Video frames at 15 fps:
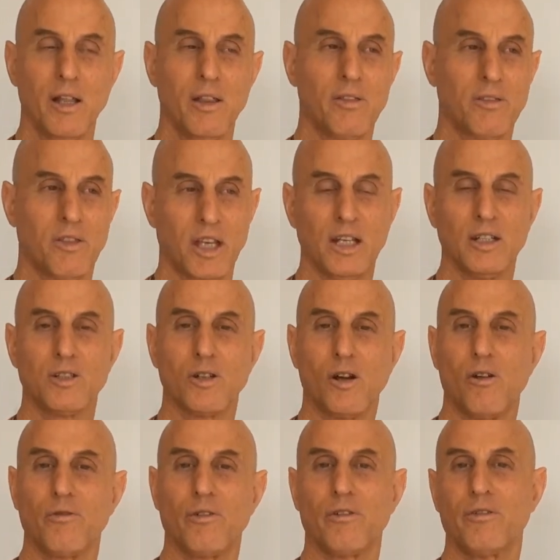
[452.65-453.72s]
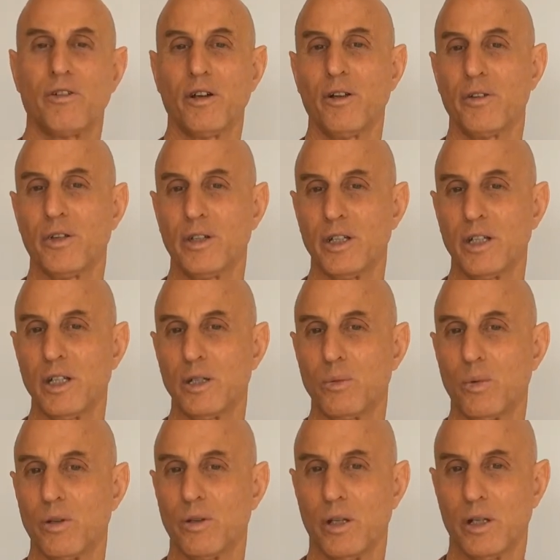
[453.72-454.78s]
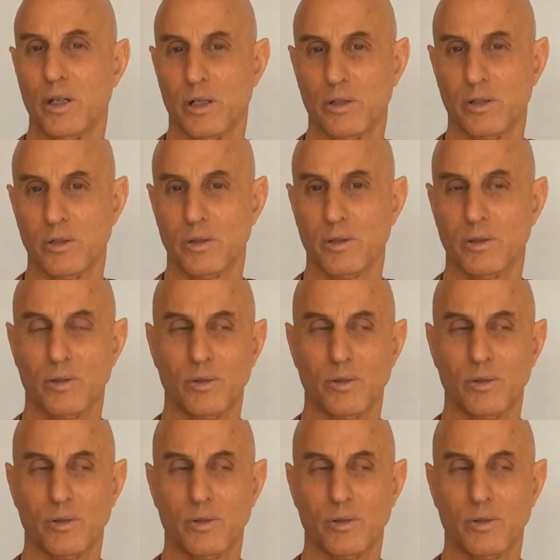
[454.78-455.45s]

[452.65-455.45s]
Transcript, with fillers: Things don't fulfill the need within us.